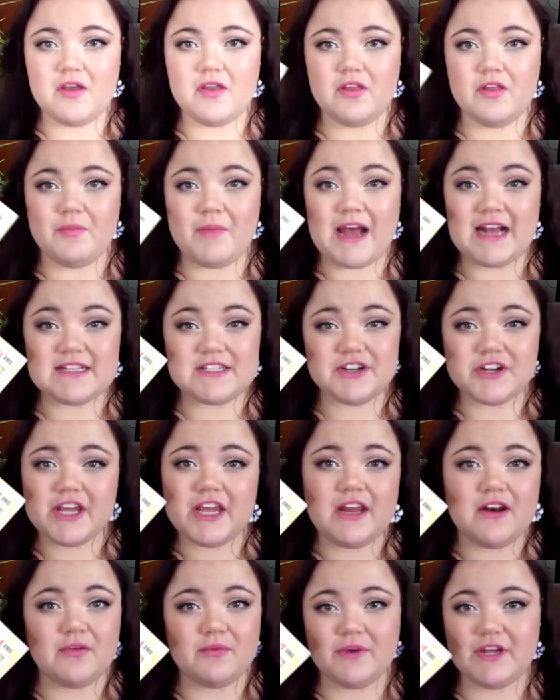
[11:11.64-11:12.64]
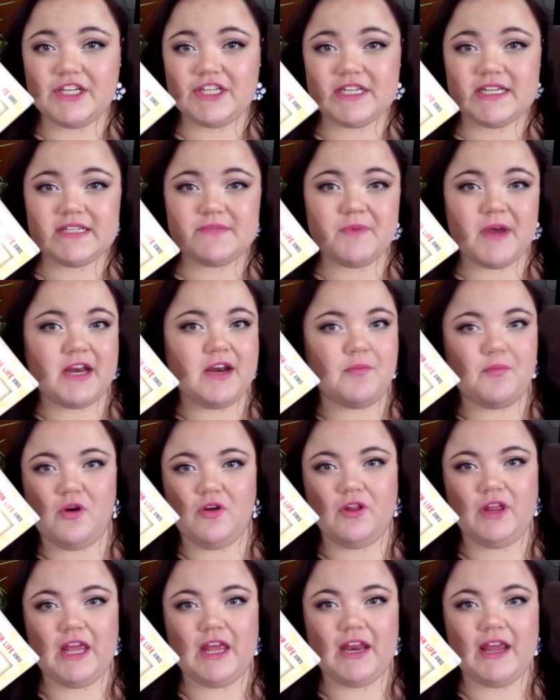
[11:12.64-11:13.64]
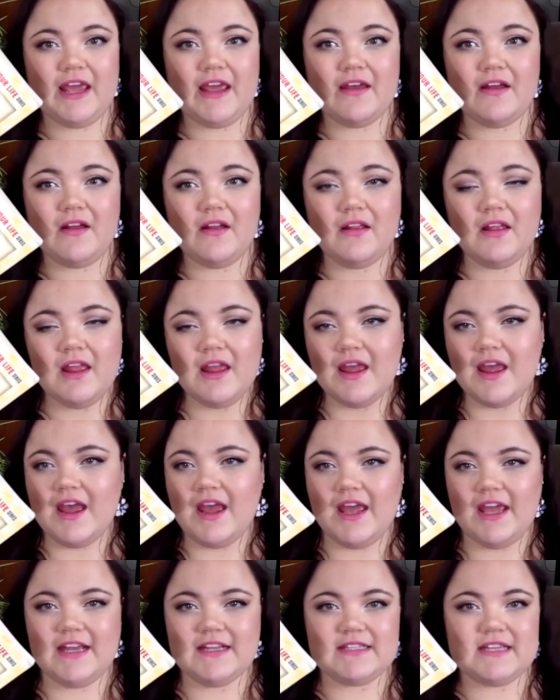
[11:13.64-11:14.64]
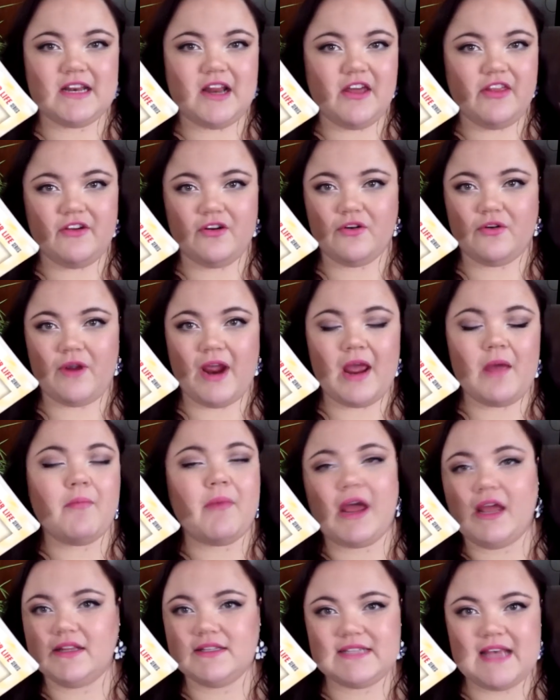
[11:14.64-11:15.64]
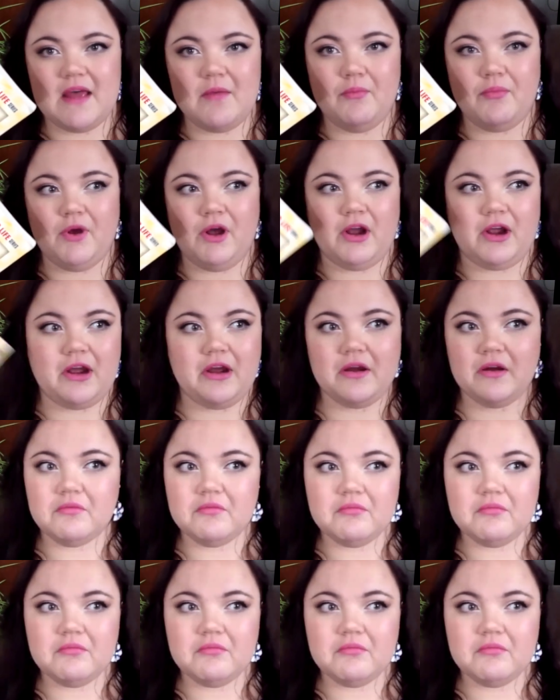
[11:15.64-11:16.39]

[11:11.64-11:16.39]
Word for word: The Master Key to Riches by Napoleon Hill is another great mindset book.